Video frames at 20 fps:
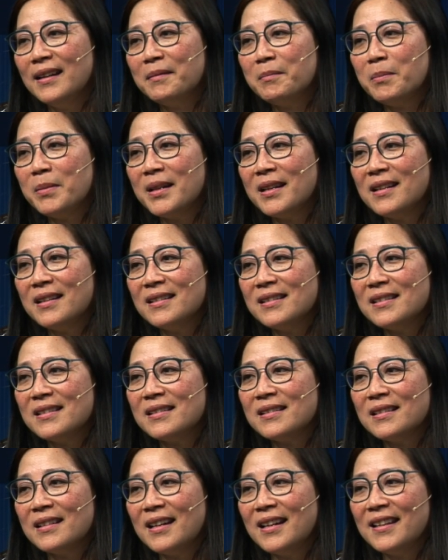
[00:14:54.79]

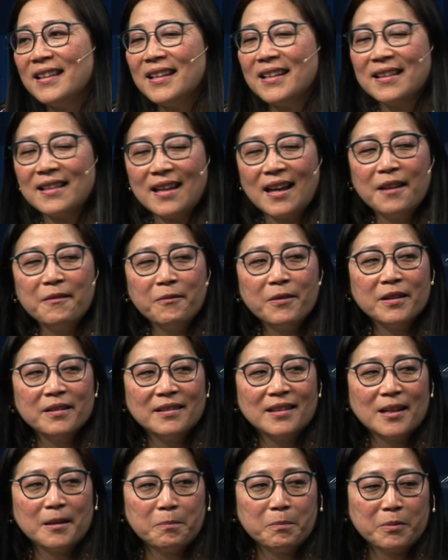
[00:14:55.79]
Because I think I felt
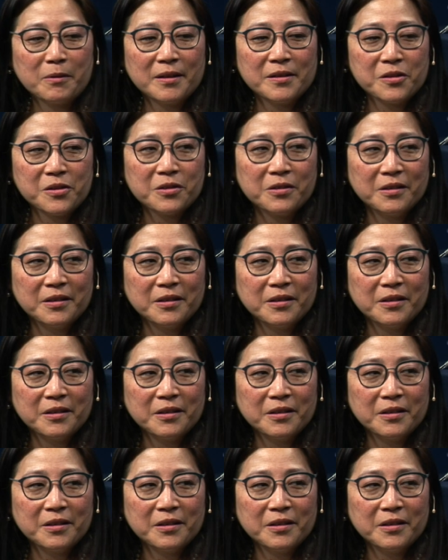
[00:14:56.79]
that pressure,